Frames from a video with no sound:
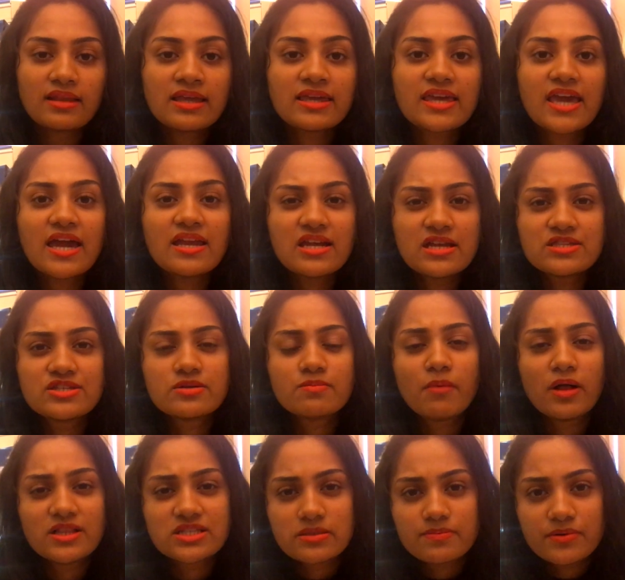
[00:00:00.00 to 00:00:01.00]
get into
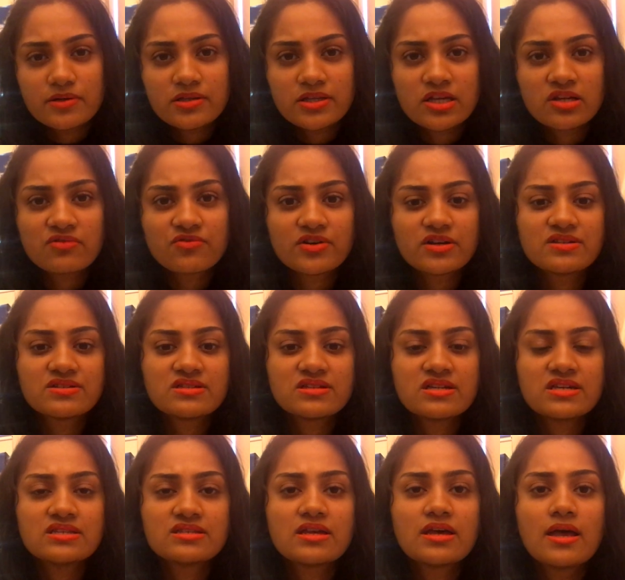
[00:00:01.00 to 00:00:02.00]
multiple
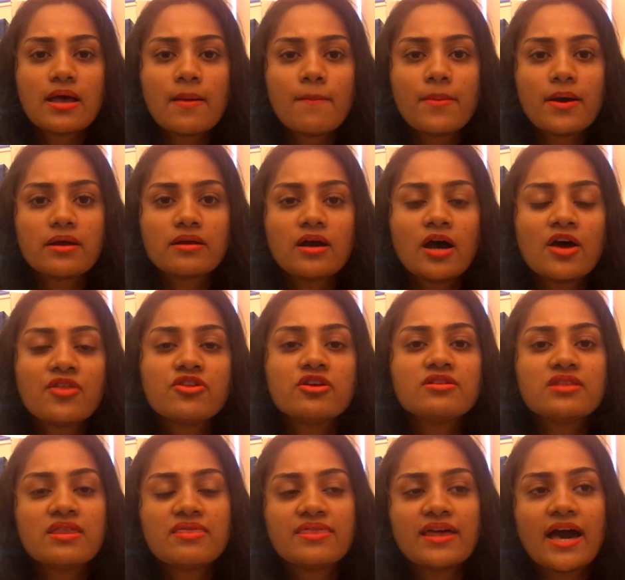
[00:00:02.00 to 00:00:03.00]
universities, but other
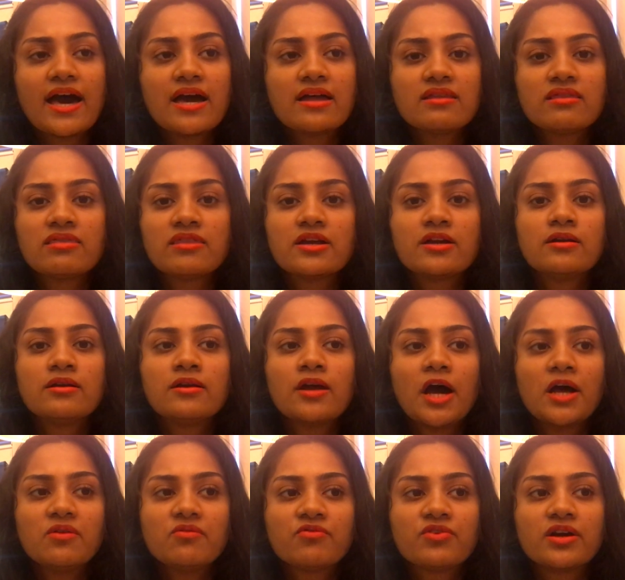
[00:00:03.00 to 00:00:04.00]
than that, they're
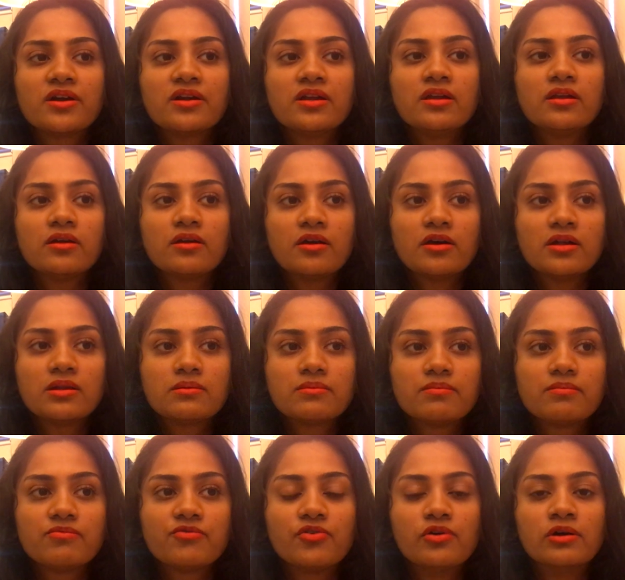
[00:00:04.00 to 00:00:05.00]
not very good
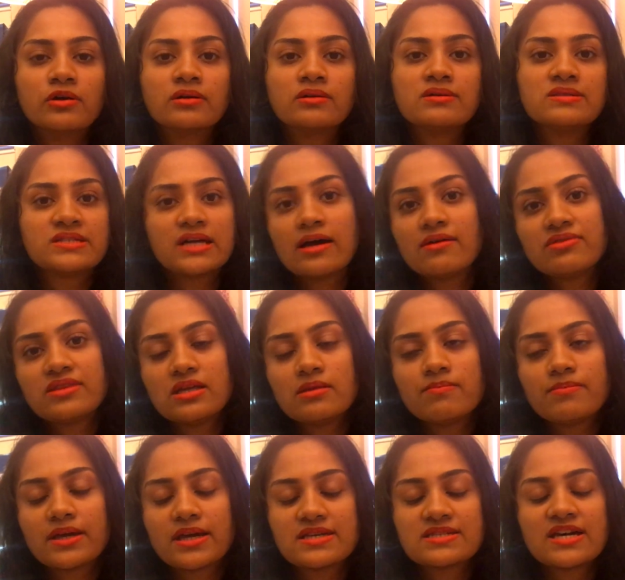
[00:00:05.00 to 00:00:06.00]
for Ziauddin,
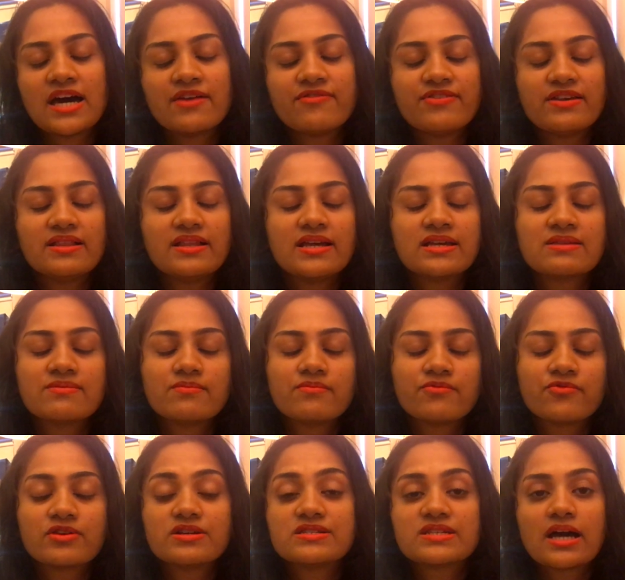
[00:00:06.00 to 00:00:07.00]
because I feel like
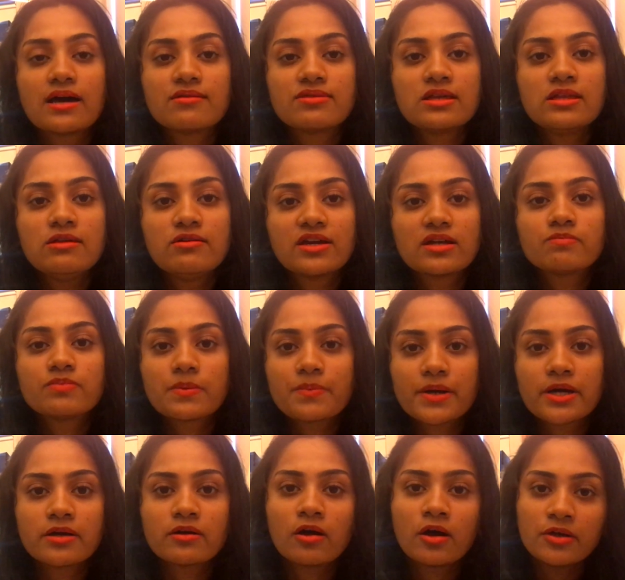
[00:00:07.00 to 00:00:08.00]
for Ziauddin you can
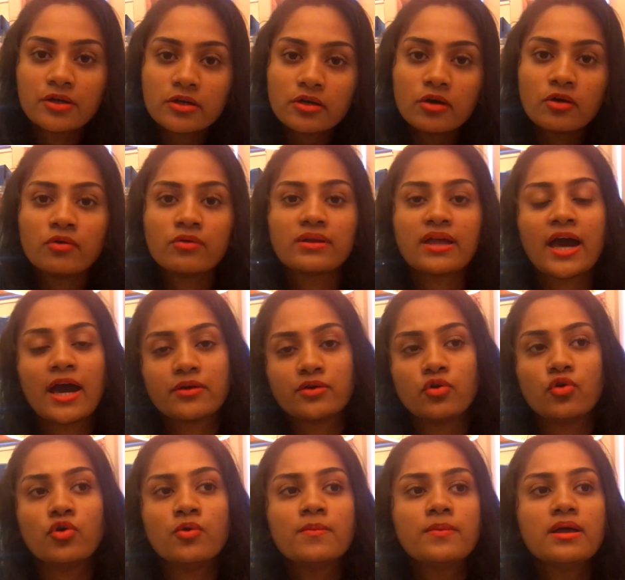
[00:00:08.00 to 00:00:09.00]
prepare on your own at
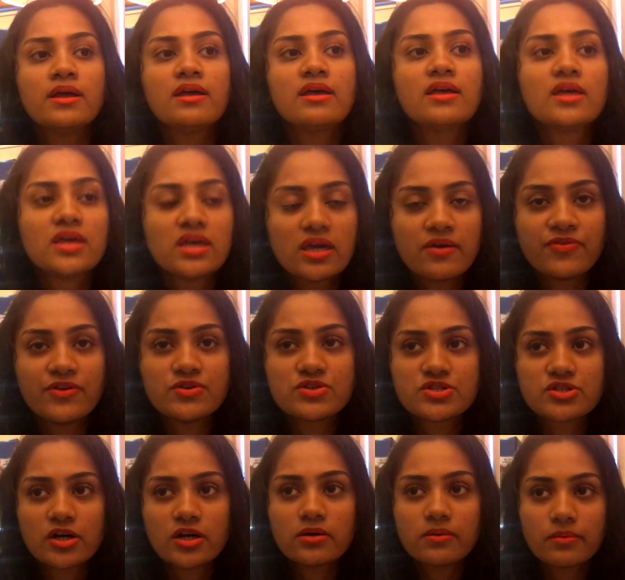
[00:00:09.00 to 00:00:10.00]
home. If you
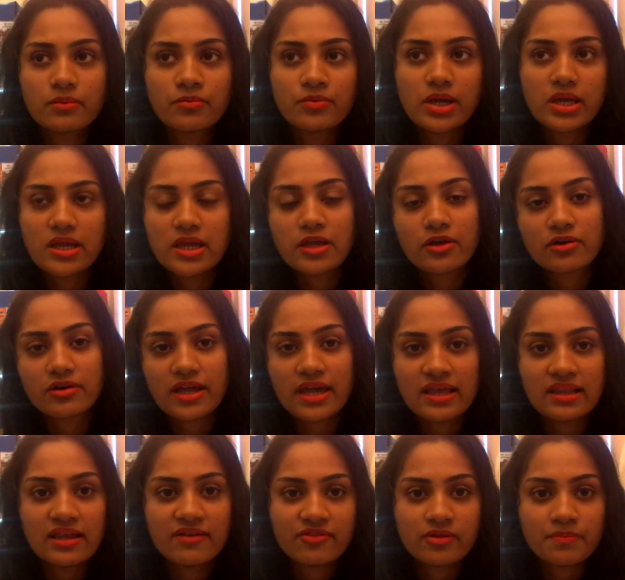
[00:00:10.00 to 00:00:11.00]
start reading your
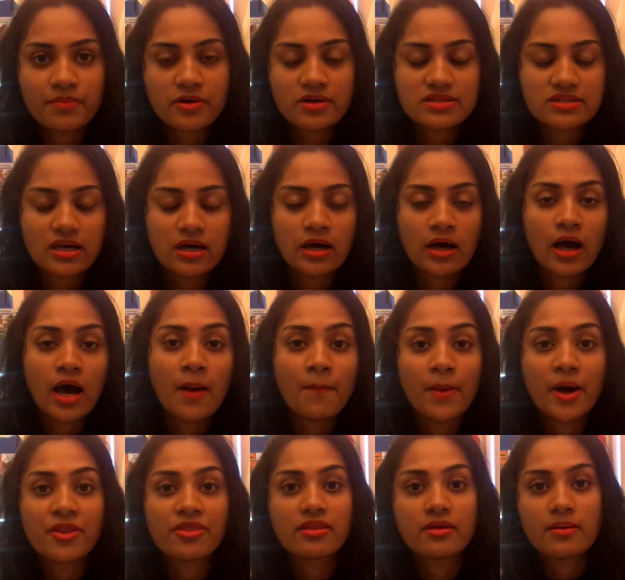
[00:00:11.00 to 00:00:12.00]
A-level books a
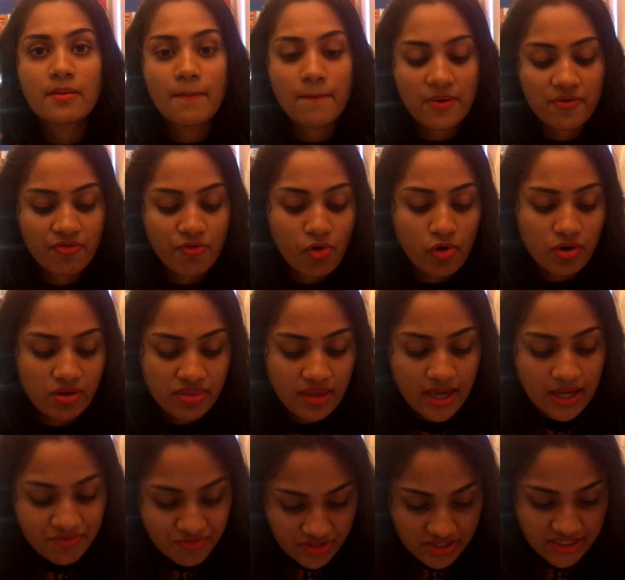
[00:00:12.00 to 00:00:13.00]
month before the
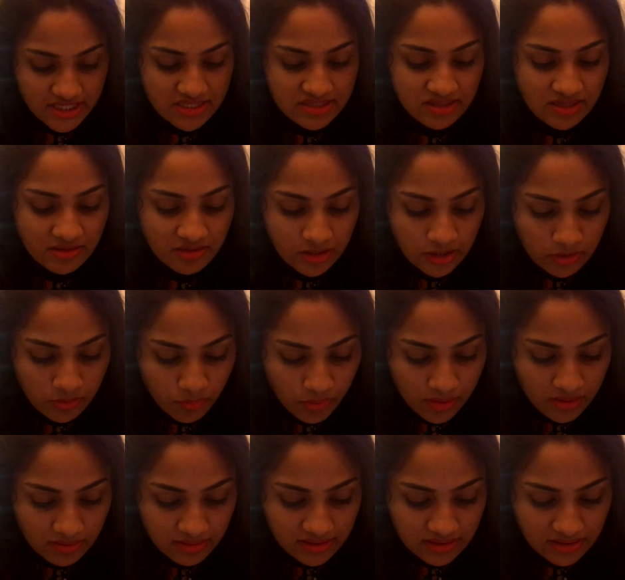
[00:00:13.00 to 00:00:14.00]
entry test, then you
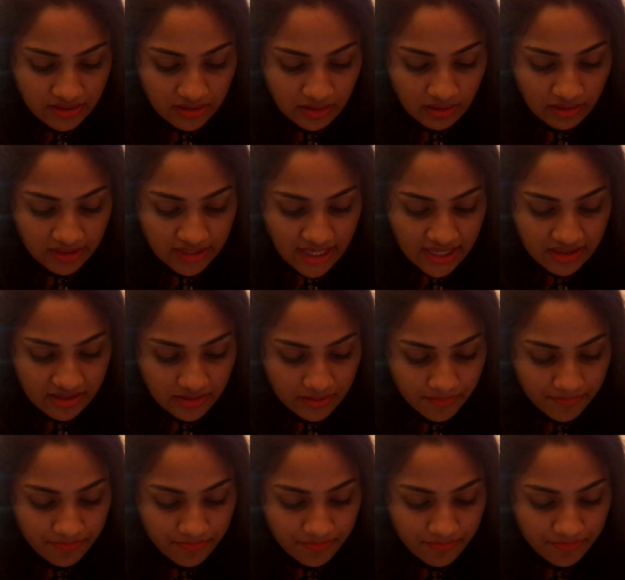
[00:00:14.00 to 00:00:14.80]
will get in.